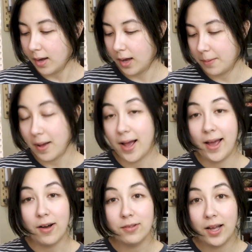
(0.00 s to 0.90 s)
I
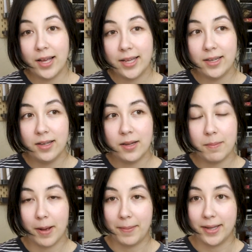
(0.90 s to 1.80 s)
outline
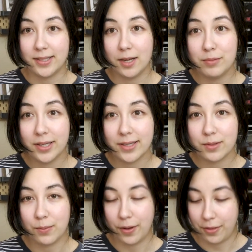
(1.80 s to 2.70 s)
my main
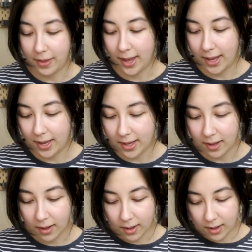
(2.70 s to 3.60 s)
subjects with a
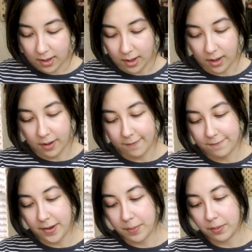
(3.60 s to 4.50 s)

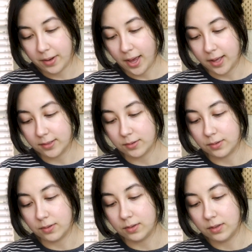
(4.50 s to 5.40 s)
Faber
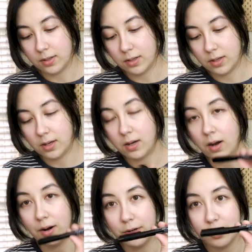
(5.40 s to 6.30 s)
Castell
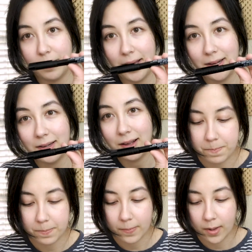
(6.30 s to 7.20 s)
artist pen.
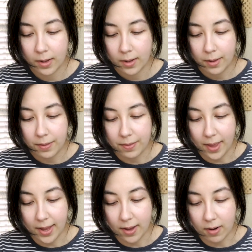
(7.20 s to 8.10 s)

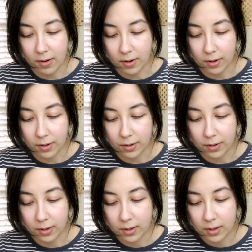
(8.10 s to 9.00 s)
They are